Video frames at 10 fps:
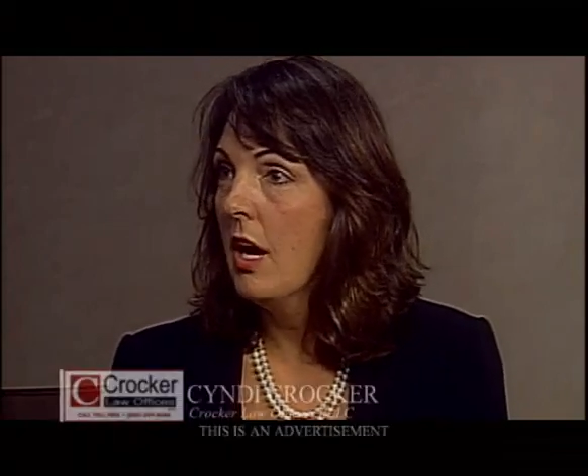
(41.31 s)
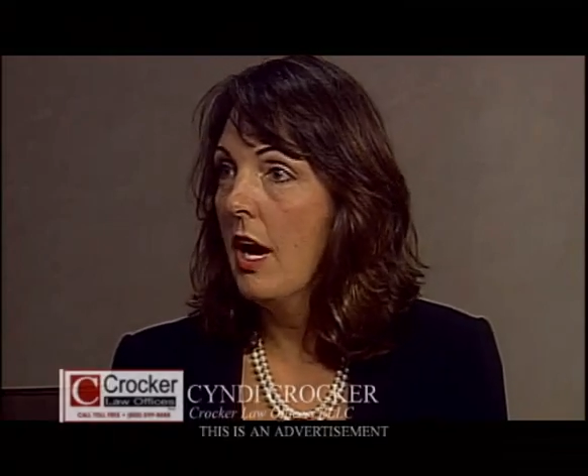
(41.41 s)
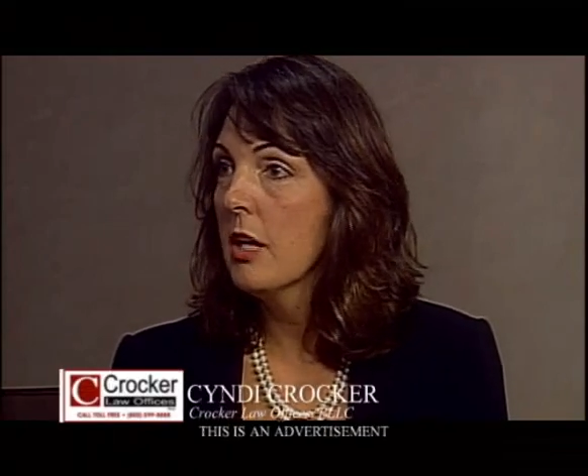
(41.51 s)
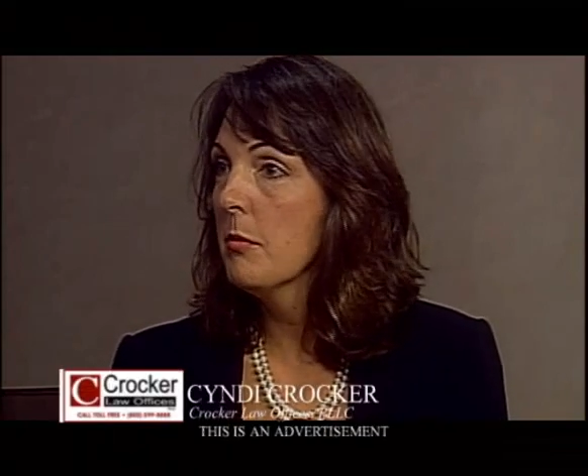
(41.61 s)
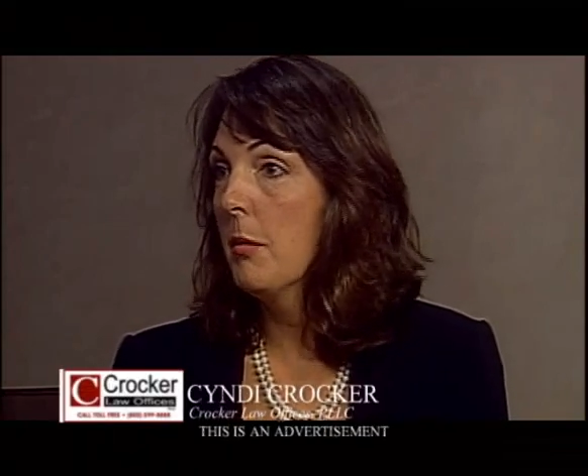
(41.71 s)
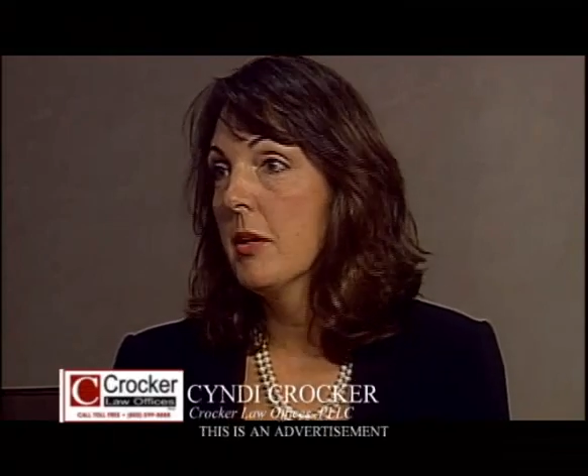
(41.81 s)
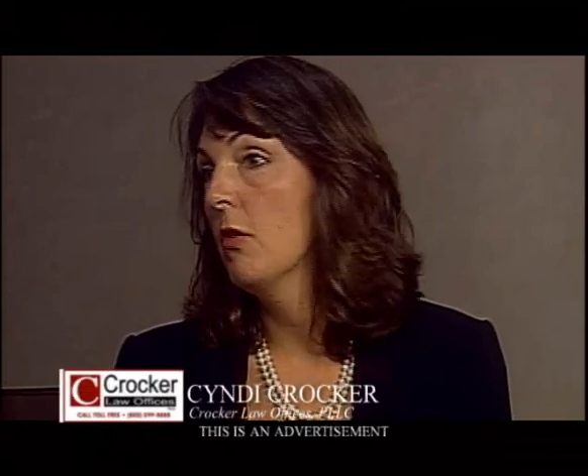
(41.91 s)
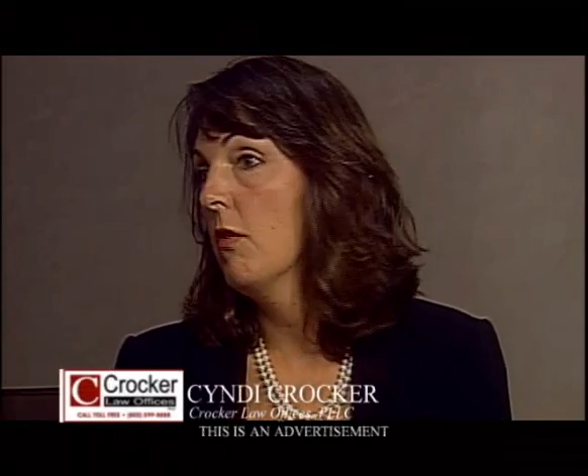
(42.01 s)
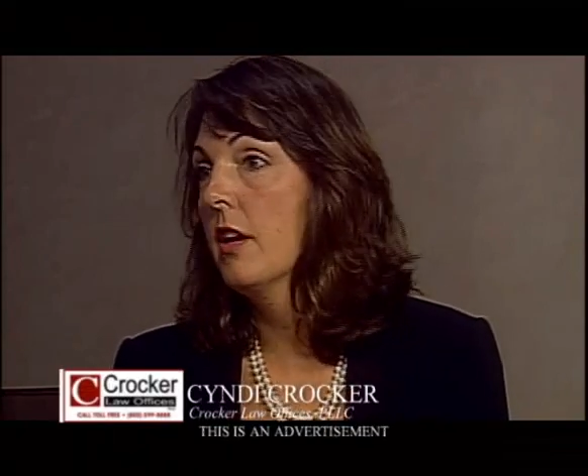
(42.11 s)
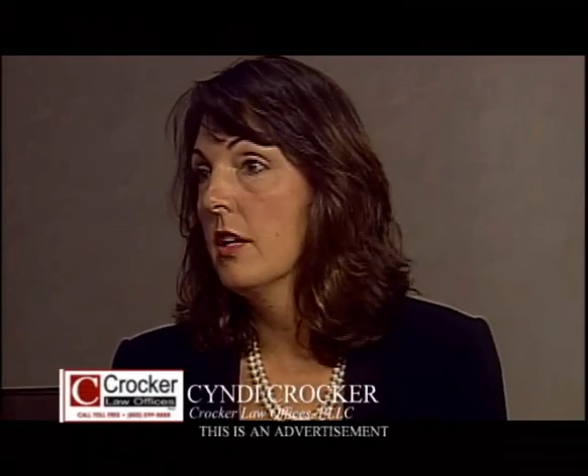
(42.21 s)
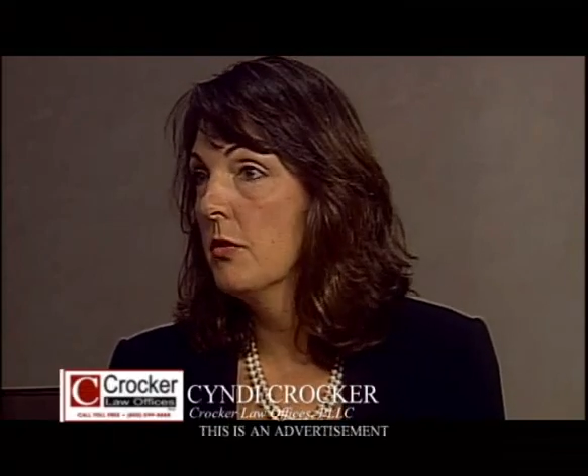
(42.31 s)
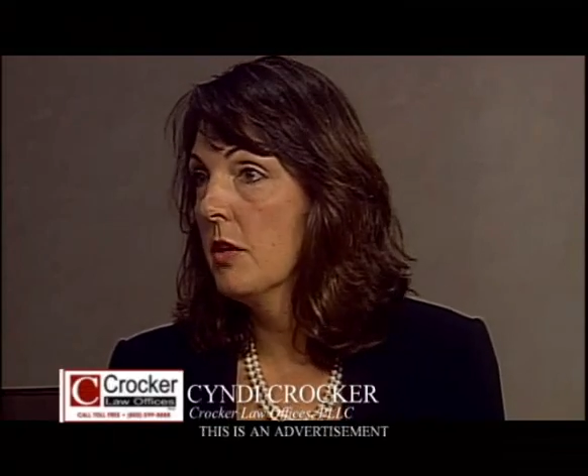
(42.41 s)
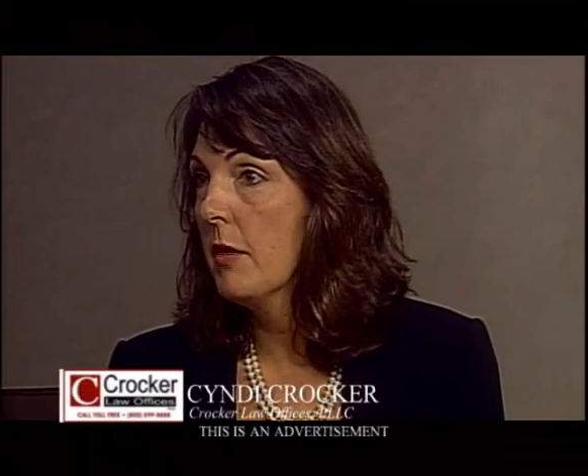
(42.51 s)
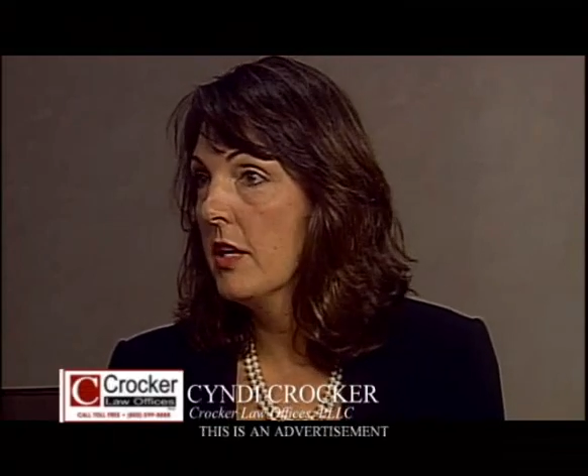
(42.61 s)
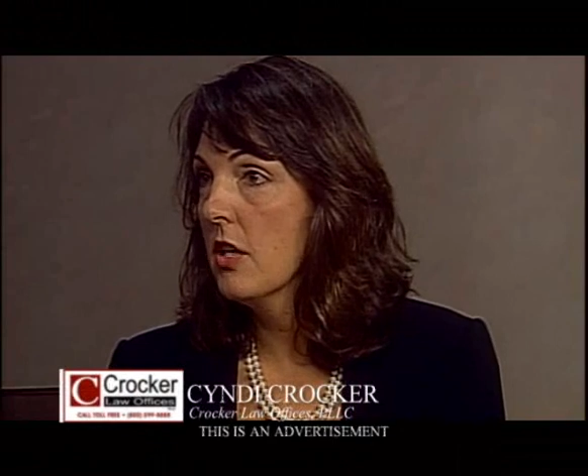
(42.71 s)
I can probably go right on
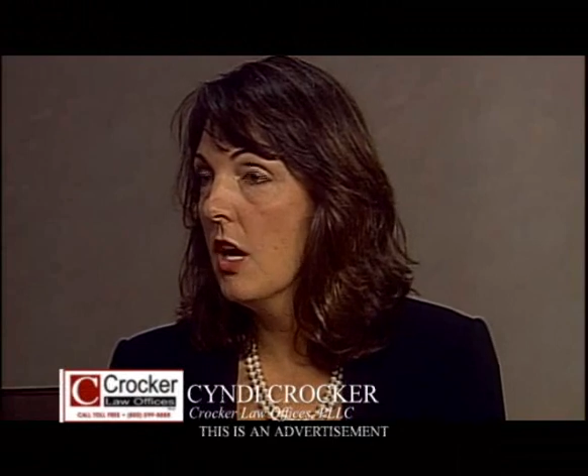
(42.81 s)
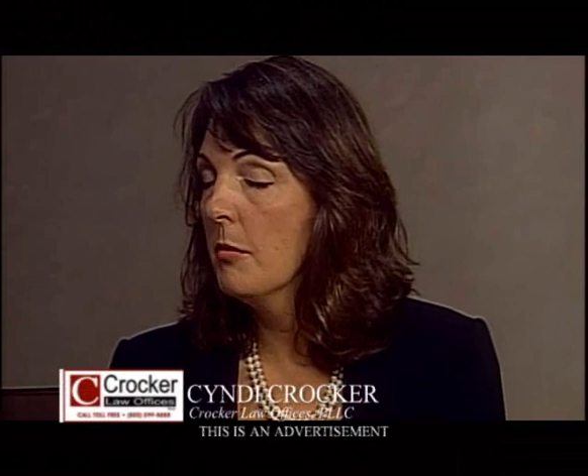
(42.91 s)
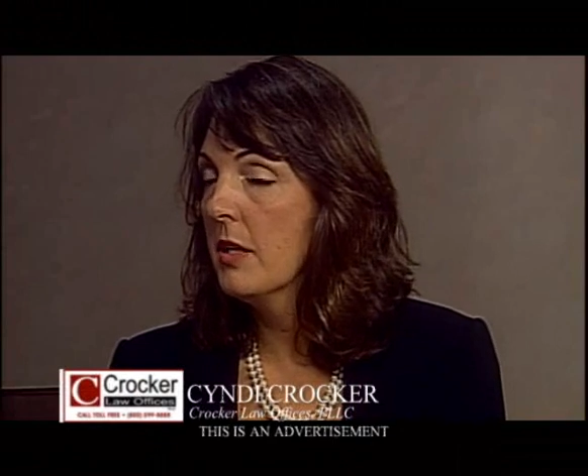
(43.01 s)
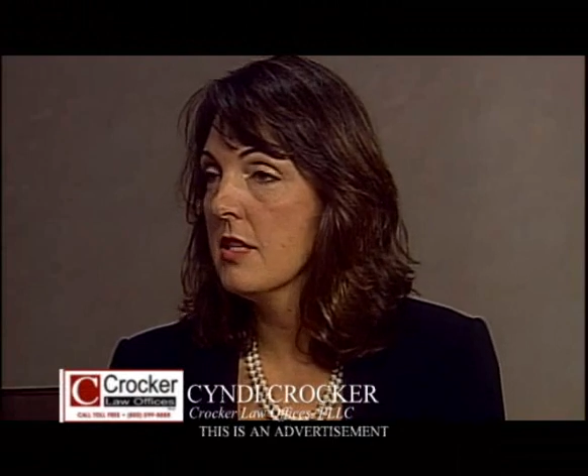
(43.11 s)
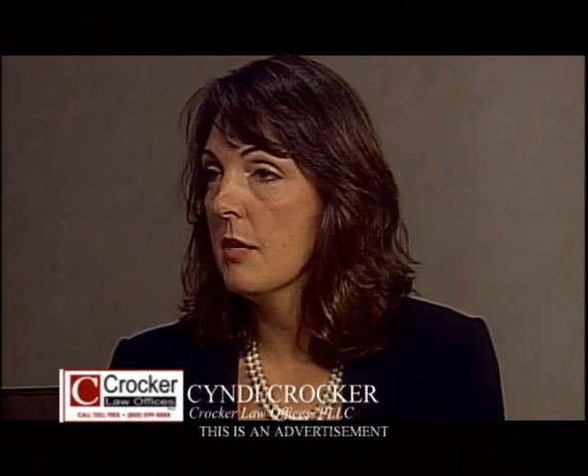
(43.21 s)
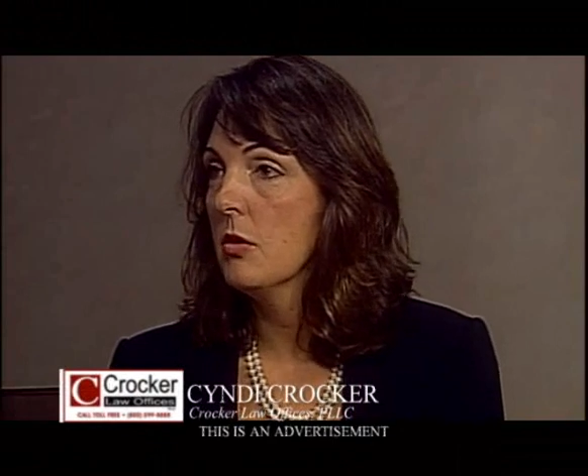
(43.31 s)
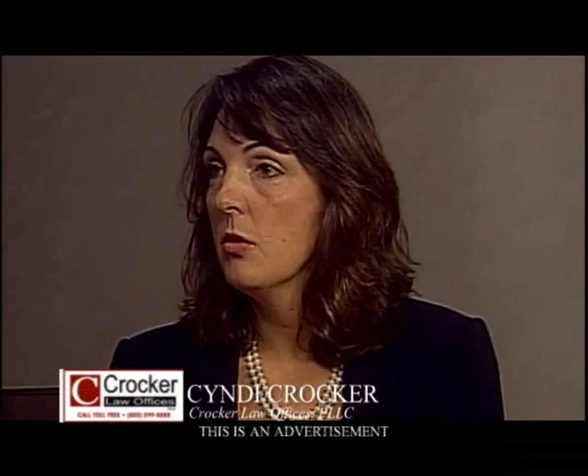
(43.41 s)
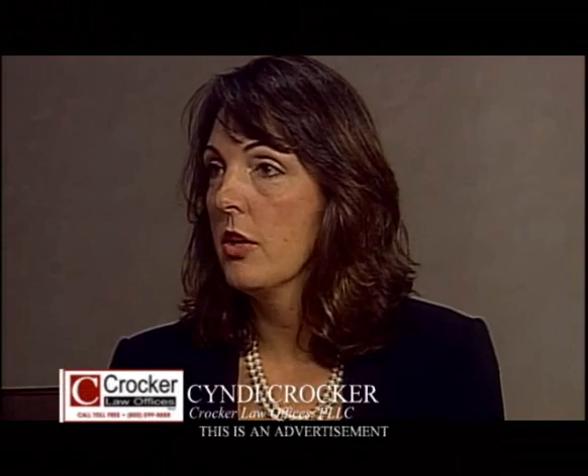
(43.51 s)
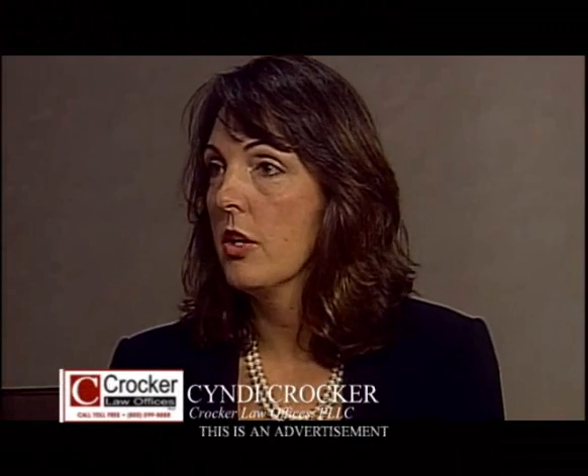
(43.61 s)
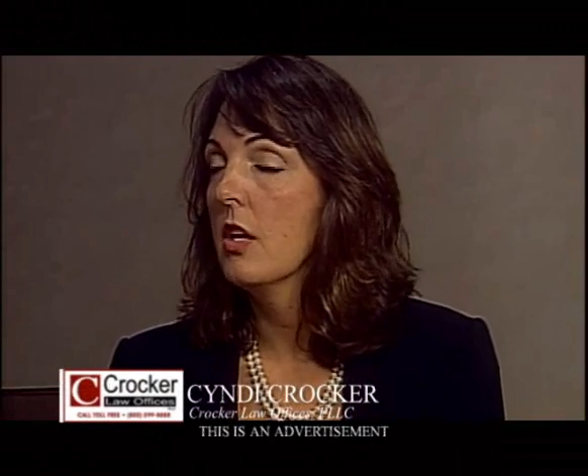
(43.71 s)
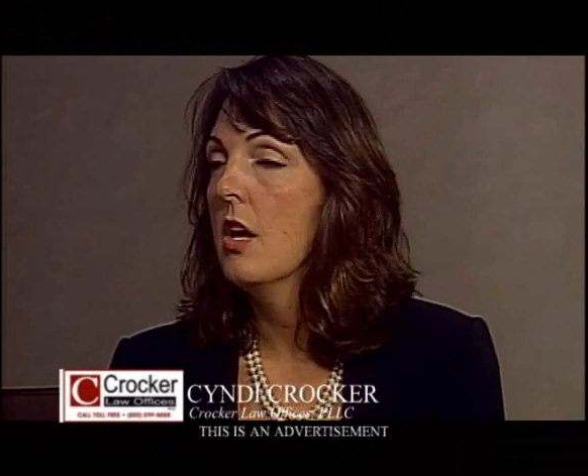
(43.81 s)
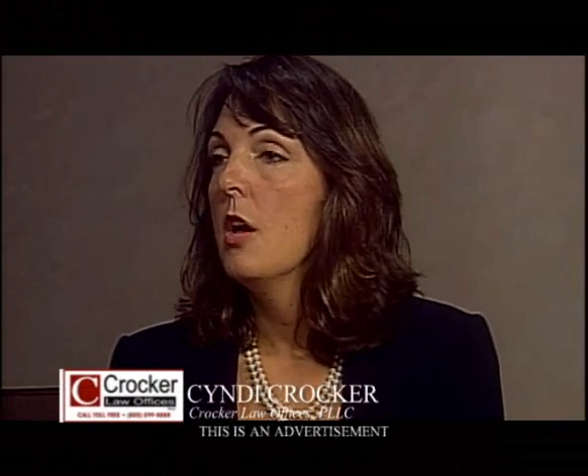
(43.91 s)
doing my job because I'm a lawyer.